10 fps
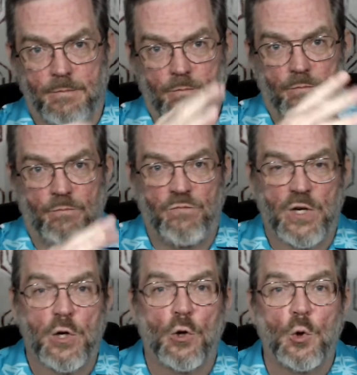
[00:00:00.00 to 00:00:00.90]

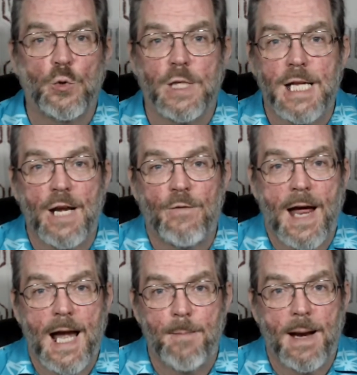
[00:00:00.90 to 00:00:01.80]
figure who's
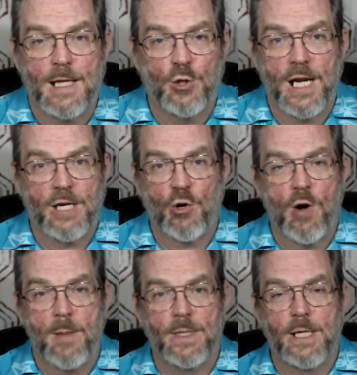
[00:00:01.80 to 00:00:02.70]
identified by the
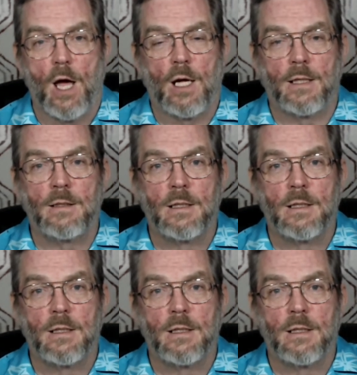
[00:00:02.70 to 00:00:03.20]
Tetragrammaton,